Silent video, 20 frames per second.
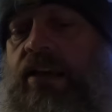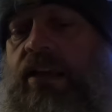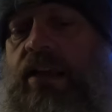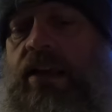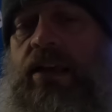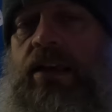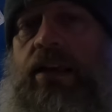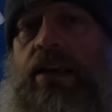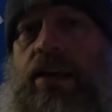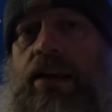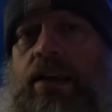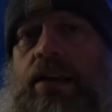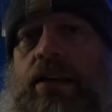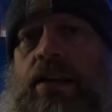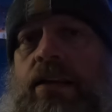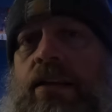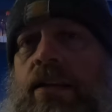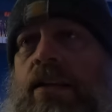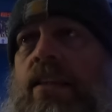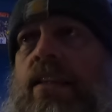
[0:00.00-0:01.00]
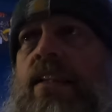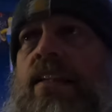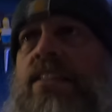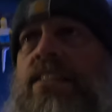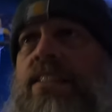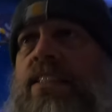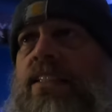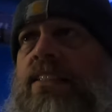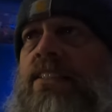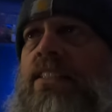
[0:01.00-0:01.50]
And
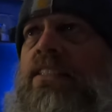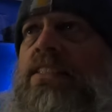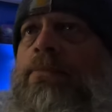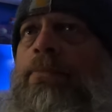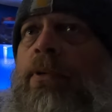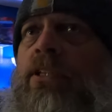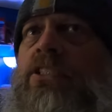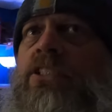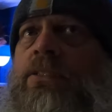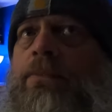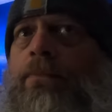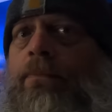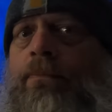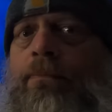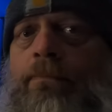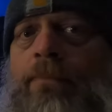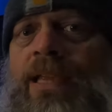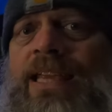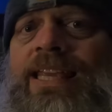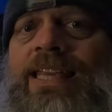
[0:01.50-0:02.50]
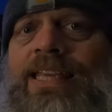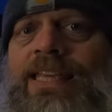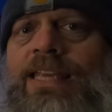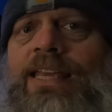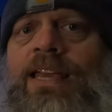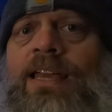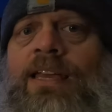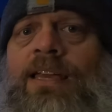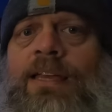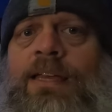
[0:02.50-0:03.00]
this is as much
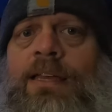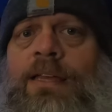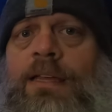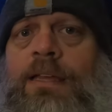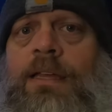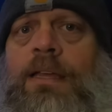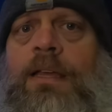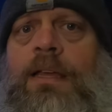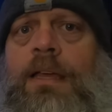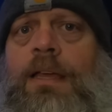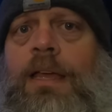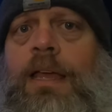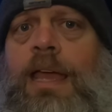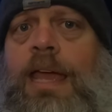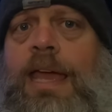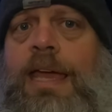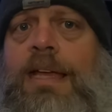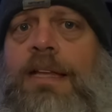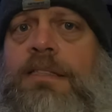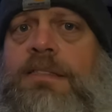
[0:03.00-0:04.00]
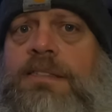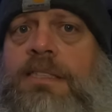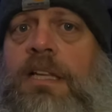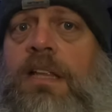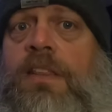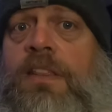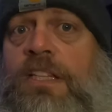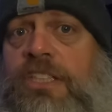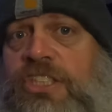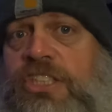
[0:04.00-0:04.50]
me as
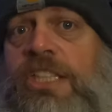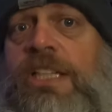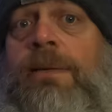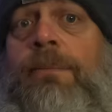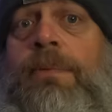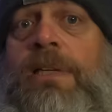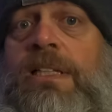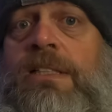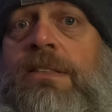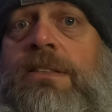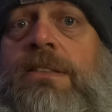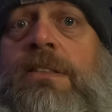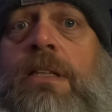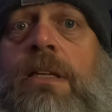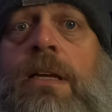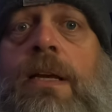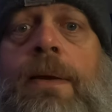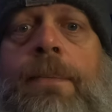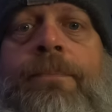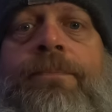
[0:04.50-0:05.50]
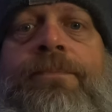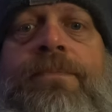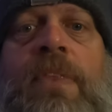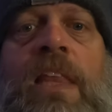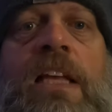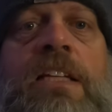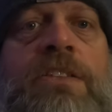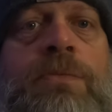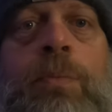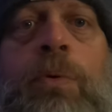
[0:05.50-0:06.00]
the gym is,
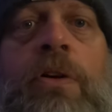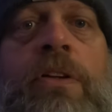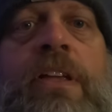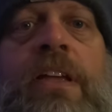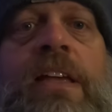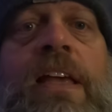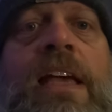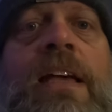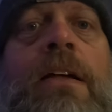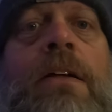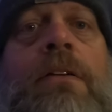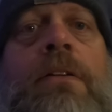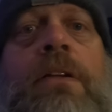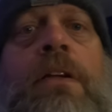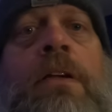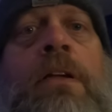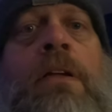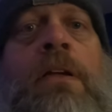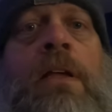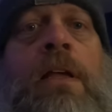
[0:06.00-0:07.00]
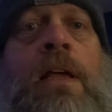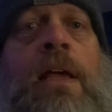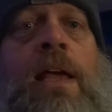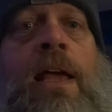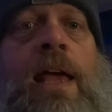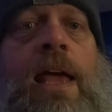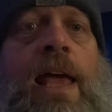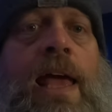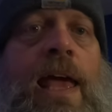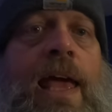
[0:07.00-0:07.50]
as working out.
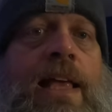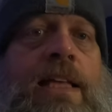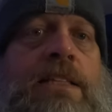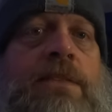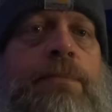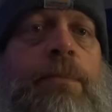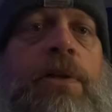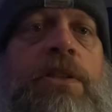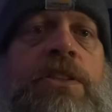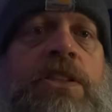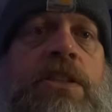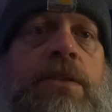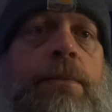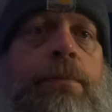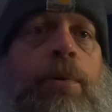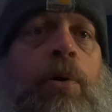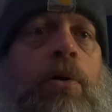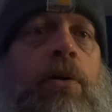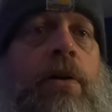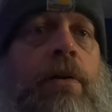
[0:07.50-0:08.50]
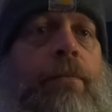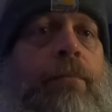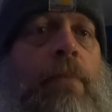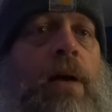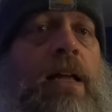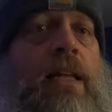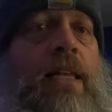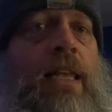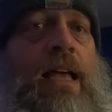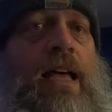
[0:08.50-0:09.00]
As much a part of
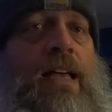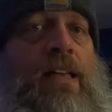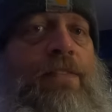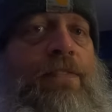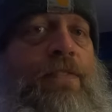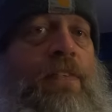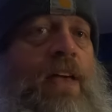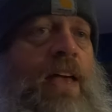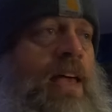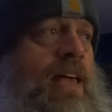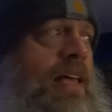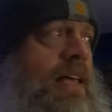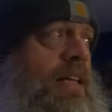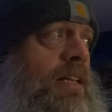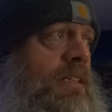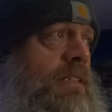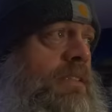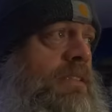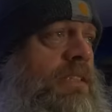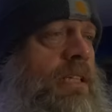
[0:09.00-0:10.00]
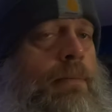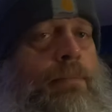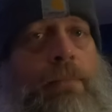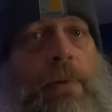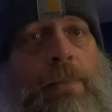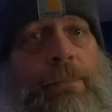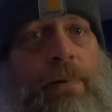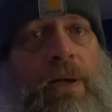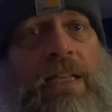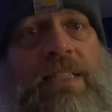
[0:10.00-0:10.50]
my life as
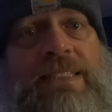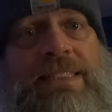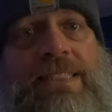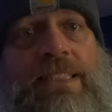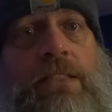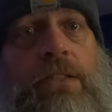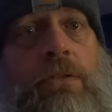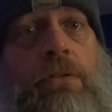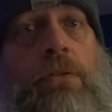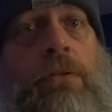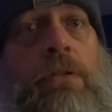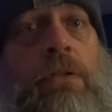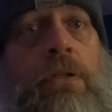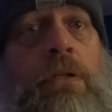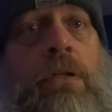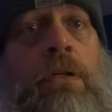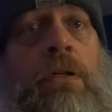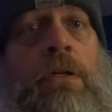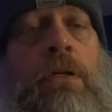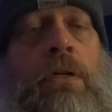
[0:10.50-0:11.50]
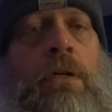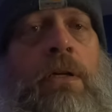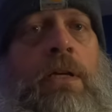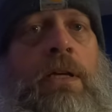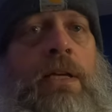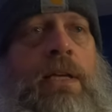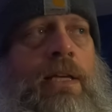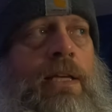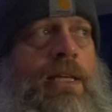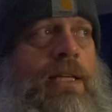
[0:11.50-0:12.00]
my bicycle
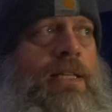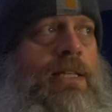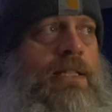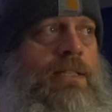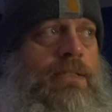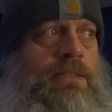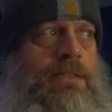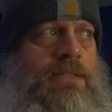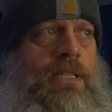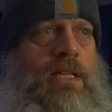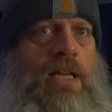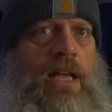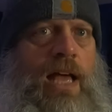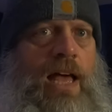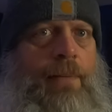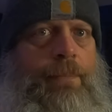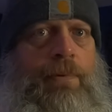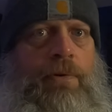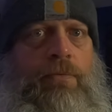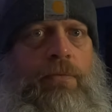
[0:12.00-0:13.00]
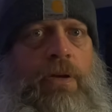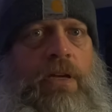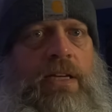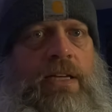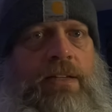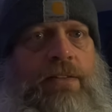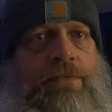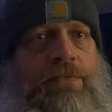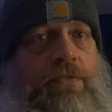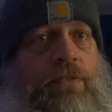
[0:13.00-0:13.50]
is. I've been
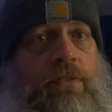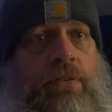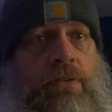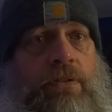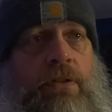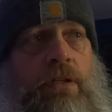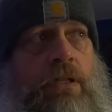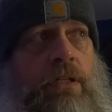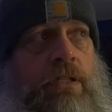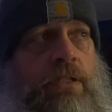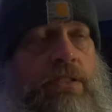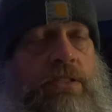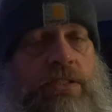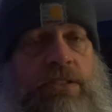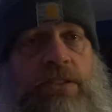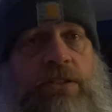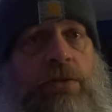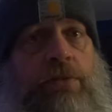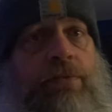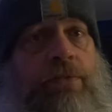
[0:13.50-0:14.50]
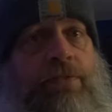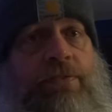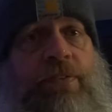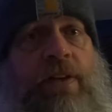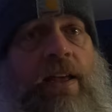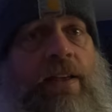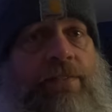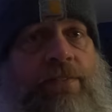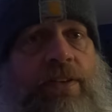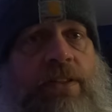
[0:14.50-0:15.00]
riding for just over
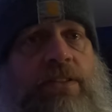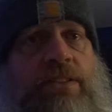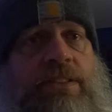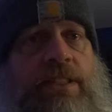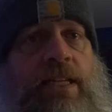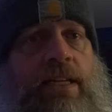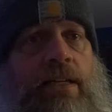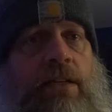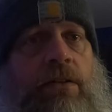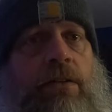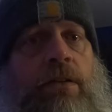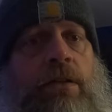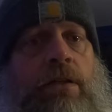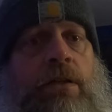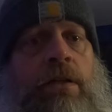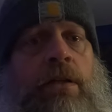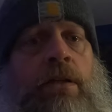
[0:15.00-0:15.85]
5 years now.